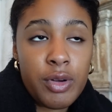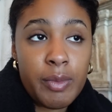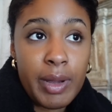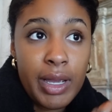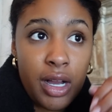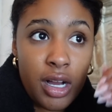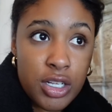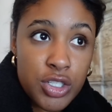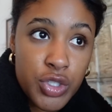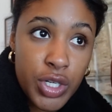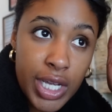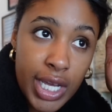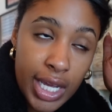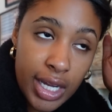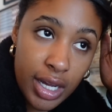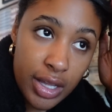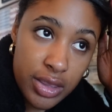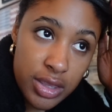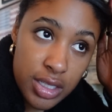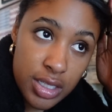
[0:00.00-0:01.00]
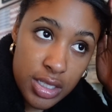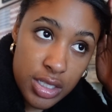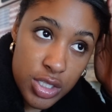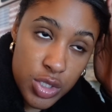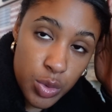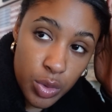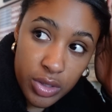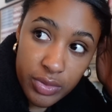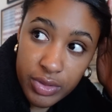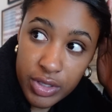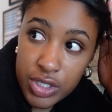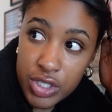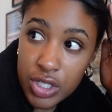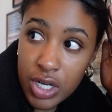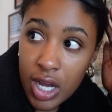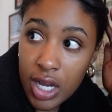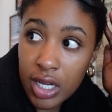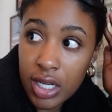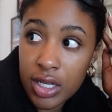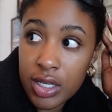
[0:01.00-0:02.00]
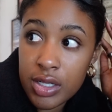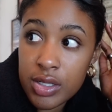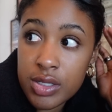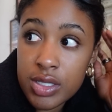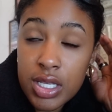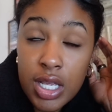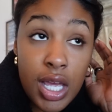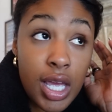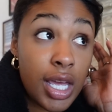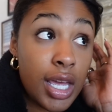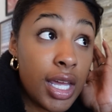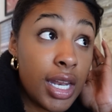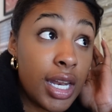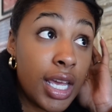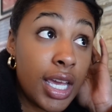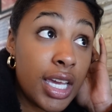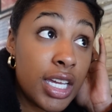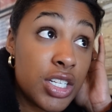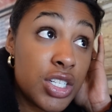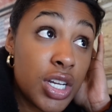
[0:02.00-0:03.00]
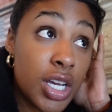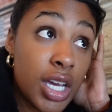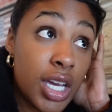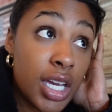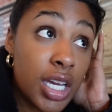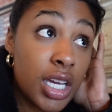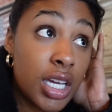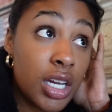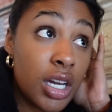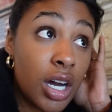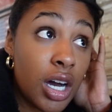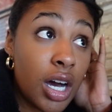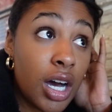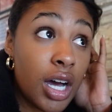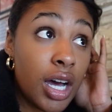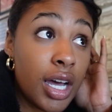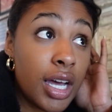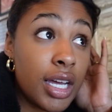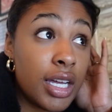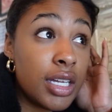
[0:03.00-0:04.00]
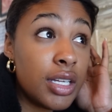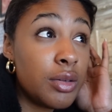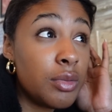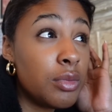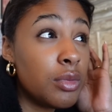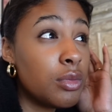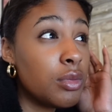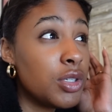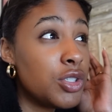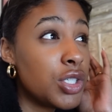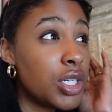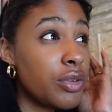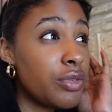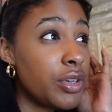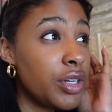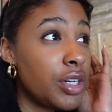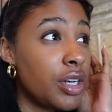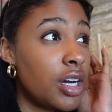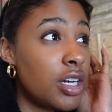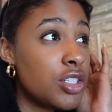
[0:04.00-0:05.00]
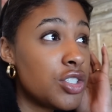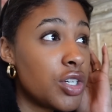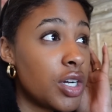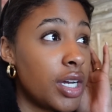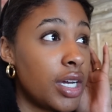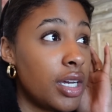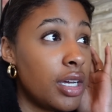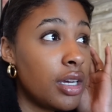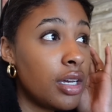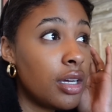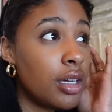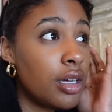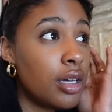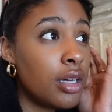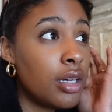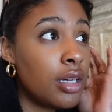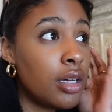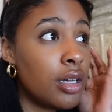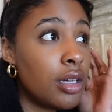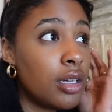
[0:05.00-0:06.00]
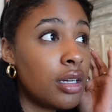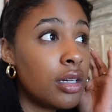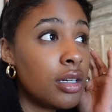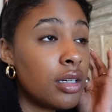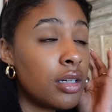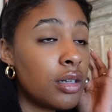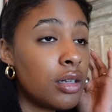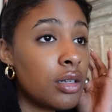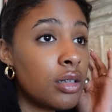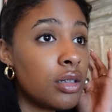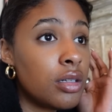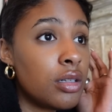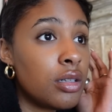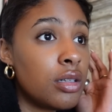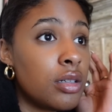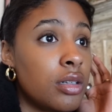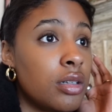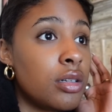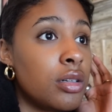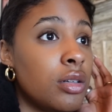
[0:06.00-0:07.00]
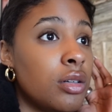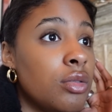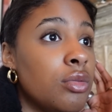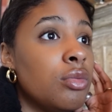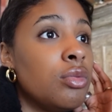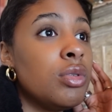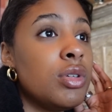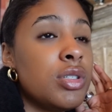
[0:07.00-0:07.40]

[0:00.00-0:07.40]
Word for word: For my entree, I got the swordfish tacos, and AJ got, what'd you get for your entree? Risotto with guacamole.